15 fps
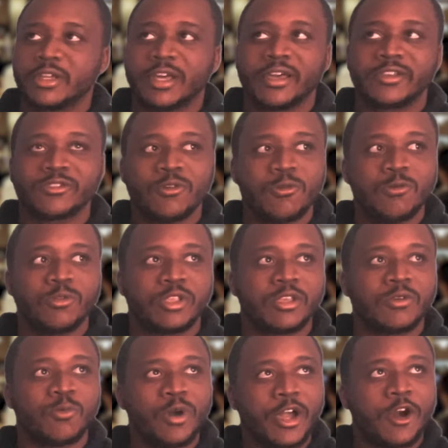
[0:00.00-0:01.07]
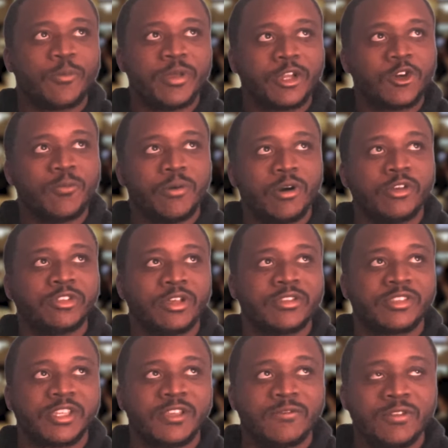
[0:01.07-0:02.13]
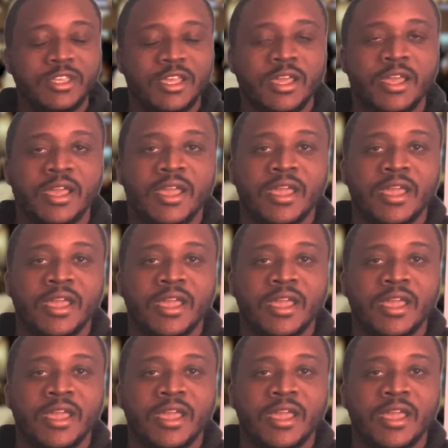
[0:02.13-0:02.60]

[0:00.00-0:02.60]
guys, holy wow, pickleball's on TV.